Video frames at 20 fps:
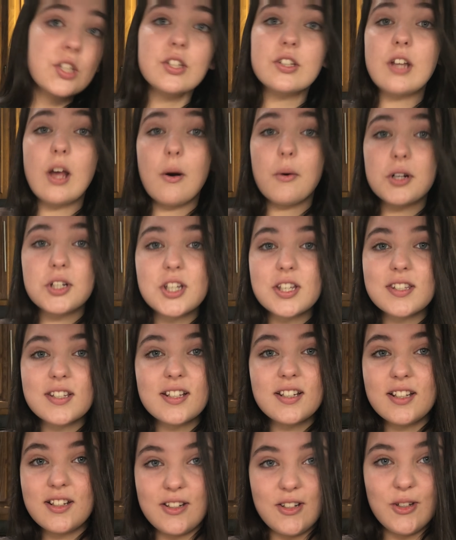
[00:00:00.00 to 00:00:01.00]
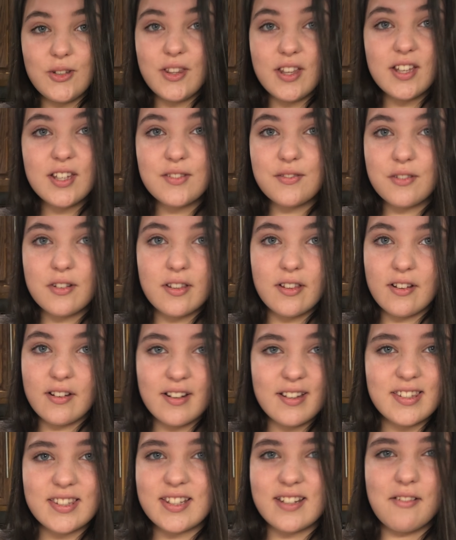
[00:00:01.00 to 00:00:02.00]
So now we're just gonna do this for the
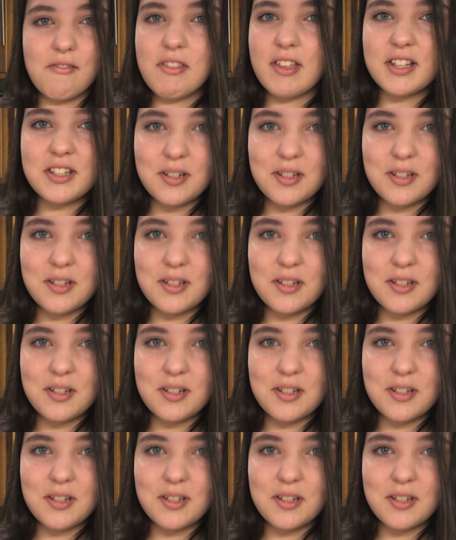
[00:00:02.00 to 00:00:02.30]
rest of the